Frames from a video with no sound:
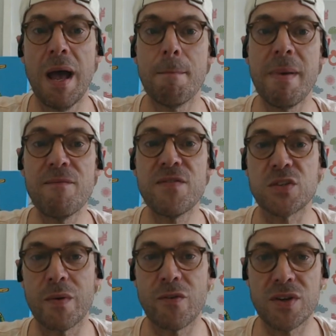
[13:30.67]

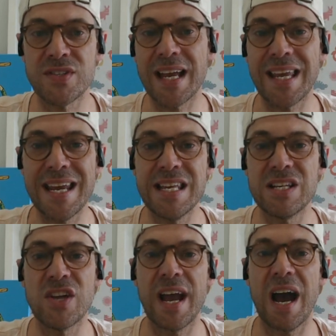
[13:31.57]
Memphis, we've got Zach Edey,
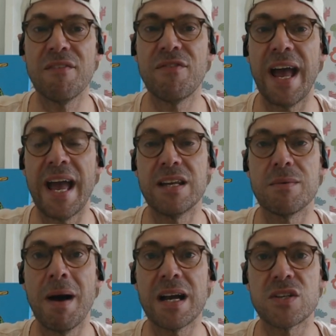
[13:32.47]
Jay Huff, and
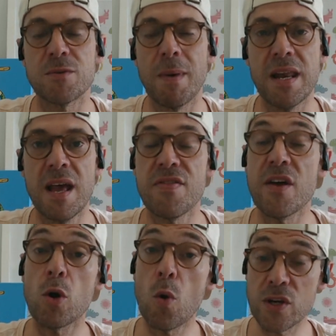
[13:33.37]
Marcus Smart. They're
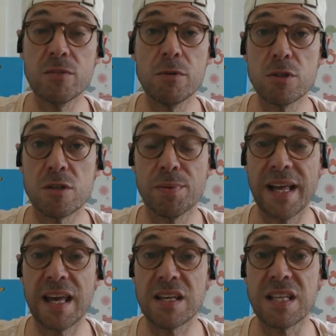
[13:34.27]
all questionable to play
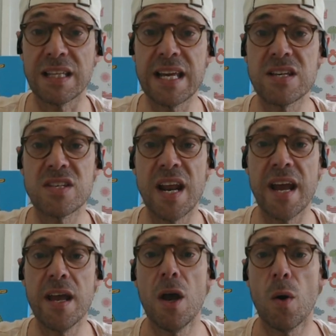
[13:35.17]
against the Lakers
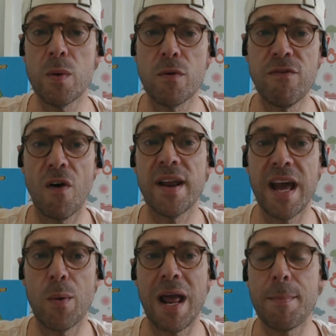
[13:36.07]
today. We will find
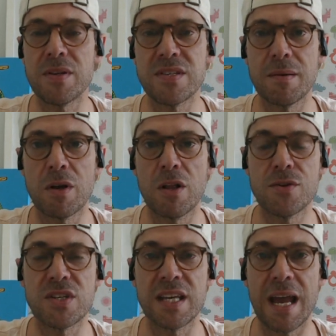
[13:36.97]
out what happens
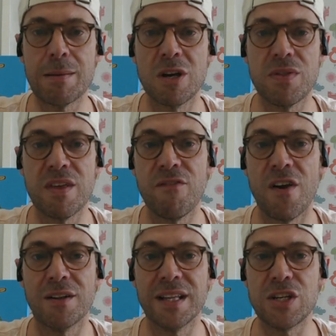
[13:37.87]
closer to game time with their
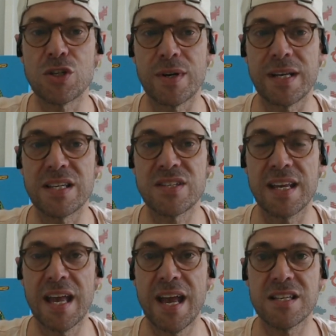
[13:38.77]
final injury
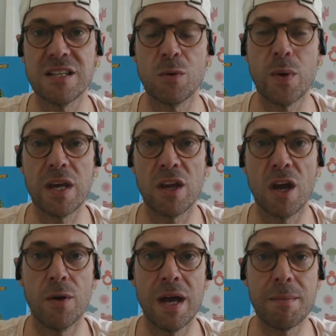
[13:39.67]
listing and see where we can
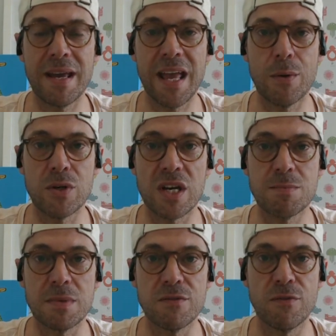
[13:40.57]
go and make our
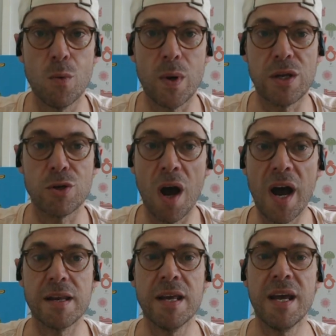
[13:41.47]
adjustments for week
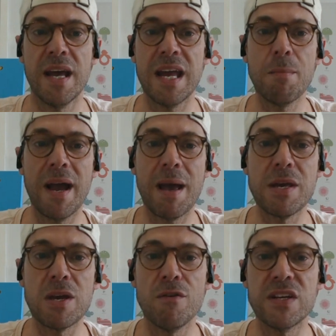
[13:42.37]
9. In
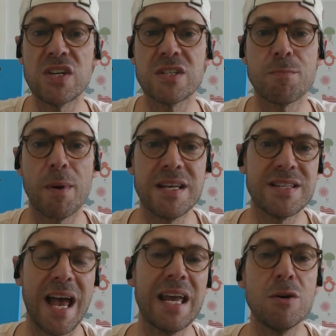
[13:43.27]
Miami, Jovic has sprained
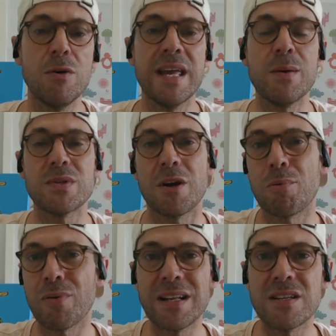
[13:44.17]
his ankle. He was on a
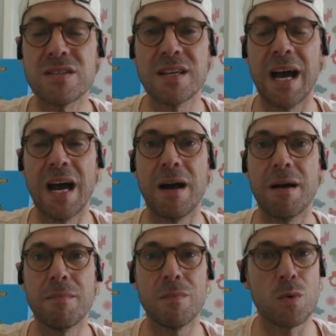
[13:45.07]
practice
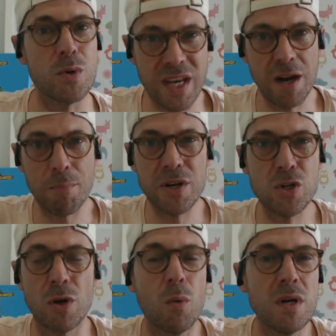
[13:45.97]
routine, I'm pretty
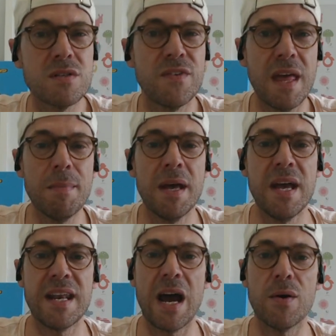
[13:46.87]
sure it was, for them.
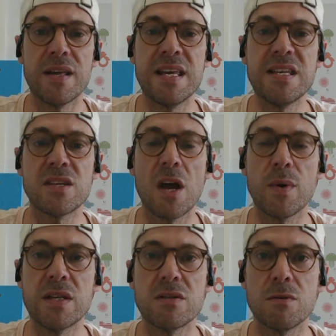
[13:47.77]
Now, he's
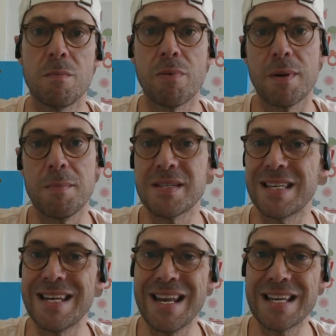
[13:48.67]
going to probably miss the
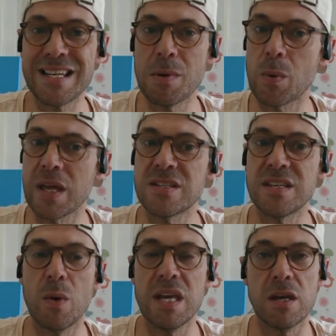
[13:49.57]
next game, and we're going to see
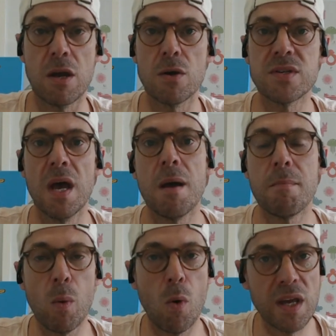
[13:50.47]
where he goes.
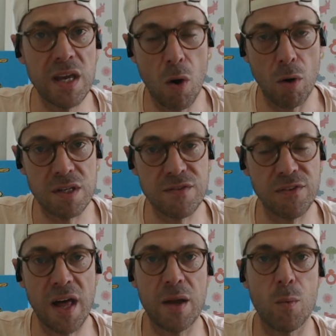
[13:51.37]
Milwaukee, all is
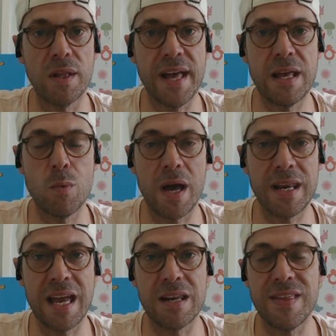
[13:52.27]
flying well ahead. And
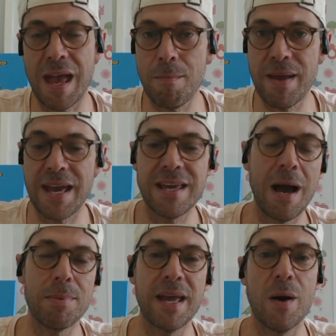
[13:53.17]
again, the NBA
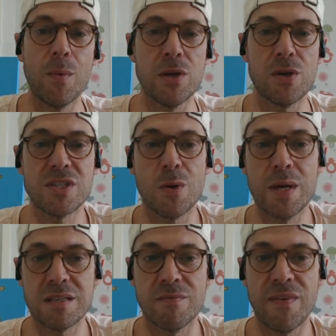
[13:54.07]
Cup count where you could
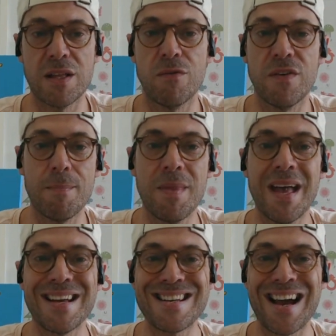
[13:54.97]
squeeze some value for them
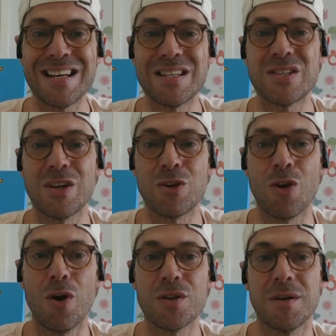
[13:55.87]
does
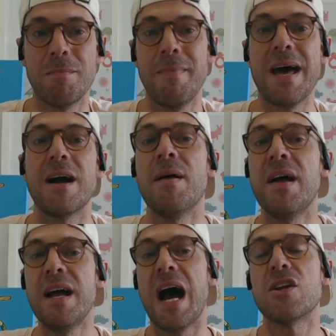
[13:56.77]
not matter.
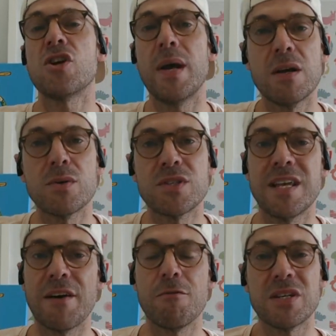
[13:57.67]
Joe Ingles is
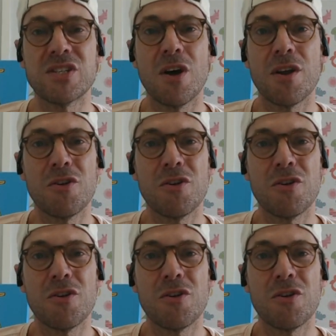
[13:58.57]
out for Minnesota.